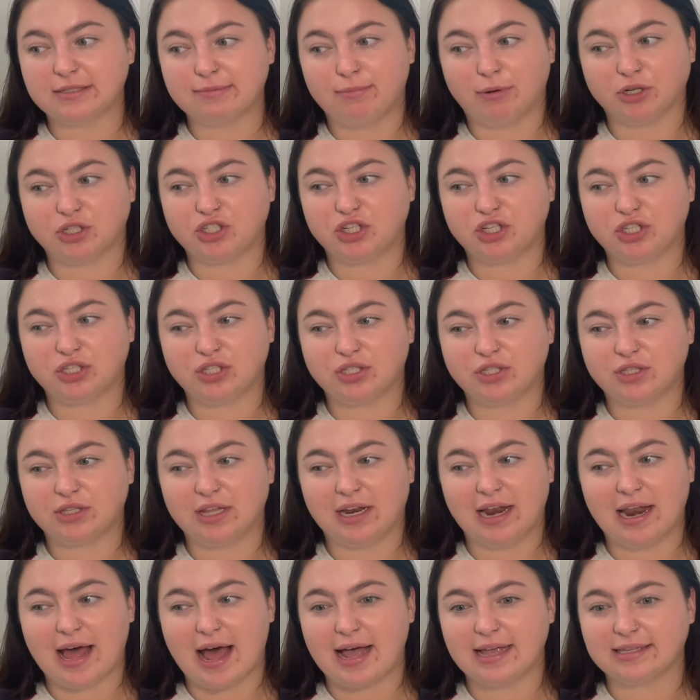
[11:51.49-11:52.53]
much as
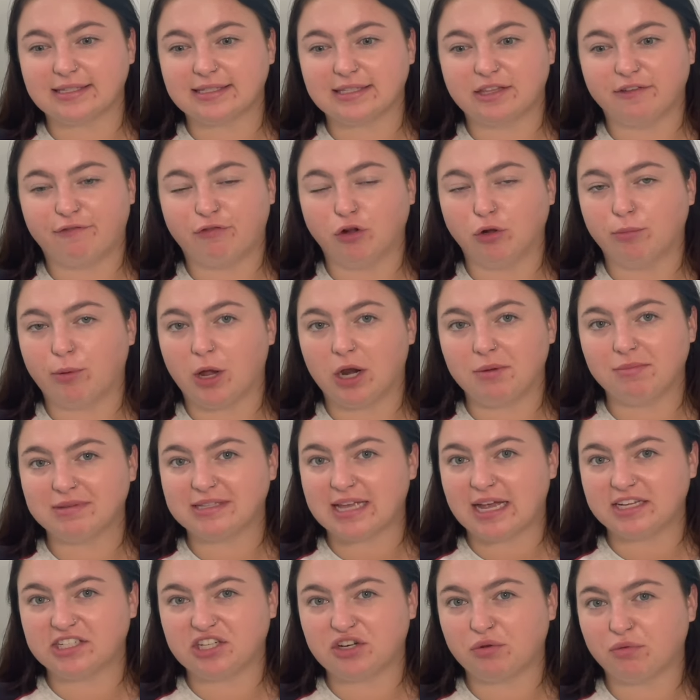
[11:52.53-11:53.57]
the full body
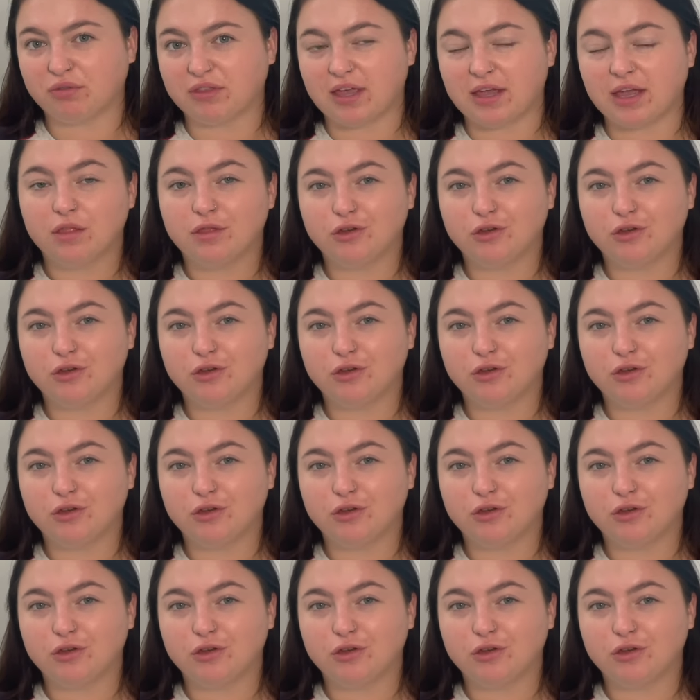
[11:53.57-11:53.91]
massage, I don't think.